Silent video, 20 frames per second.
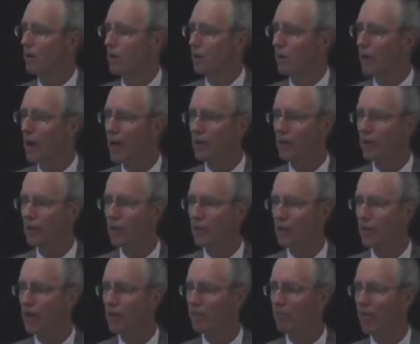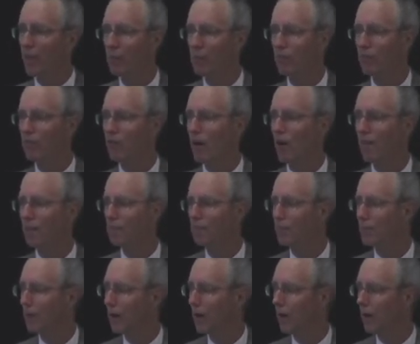Magnets should have labels on
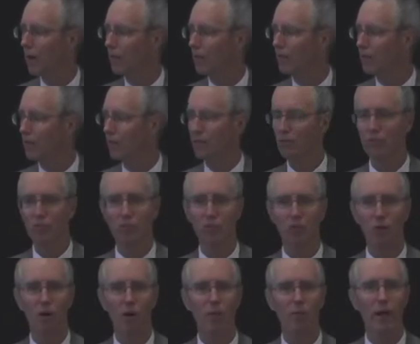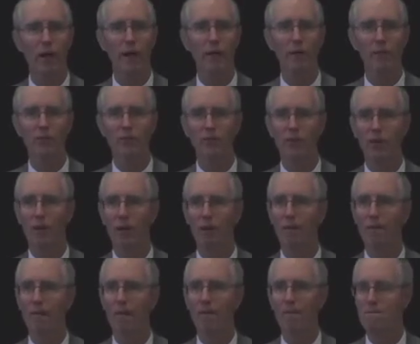them. These things are strong magnets.
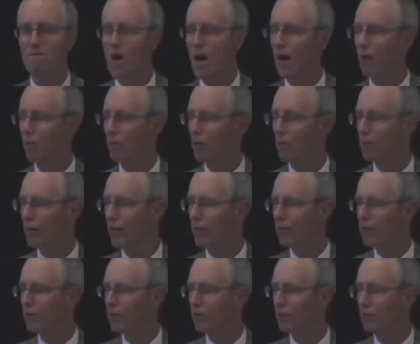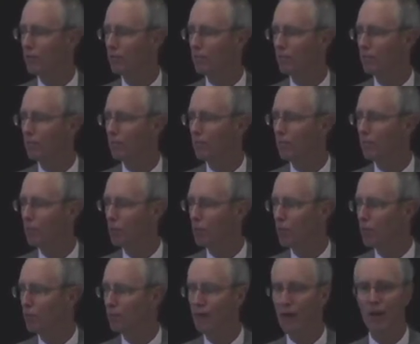Had one maintenance
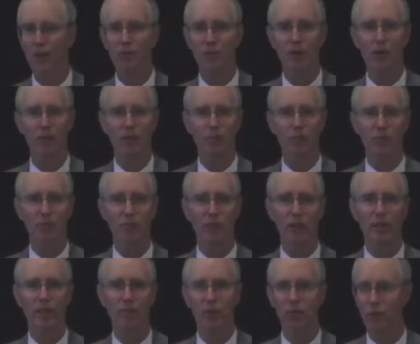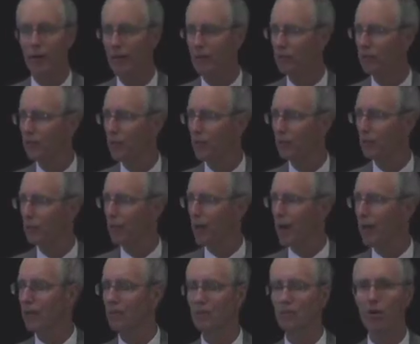supervisor had the mistake of trying to take the
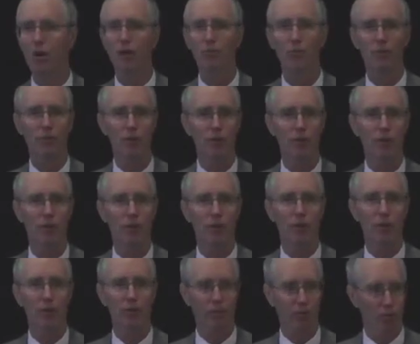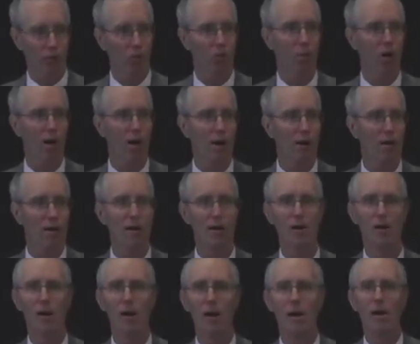bands off with a crowbar,
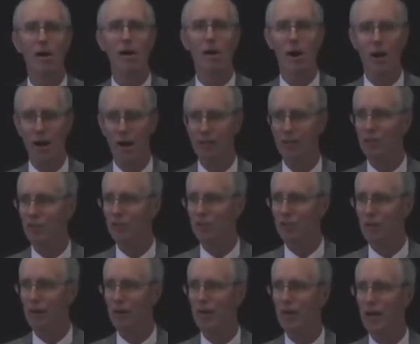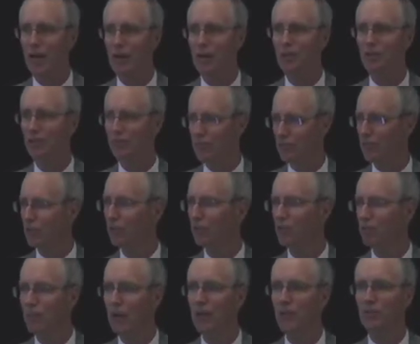and he just about got his fingers
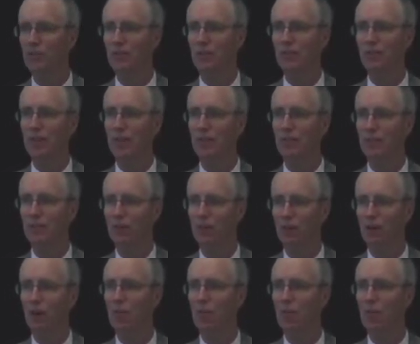smashed on that little